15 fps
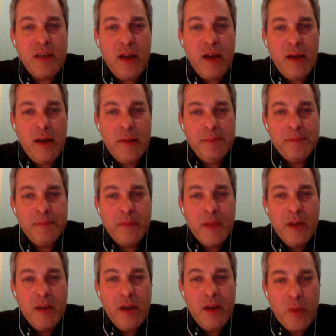
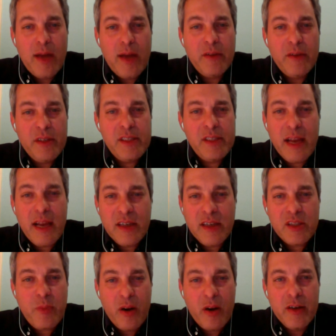around the
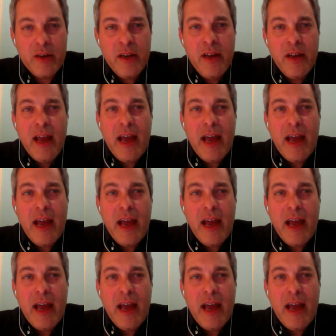sex part.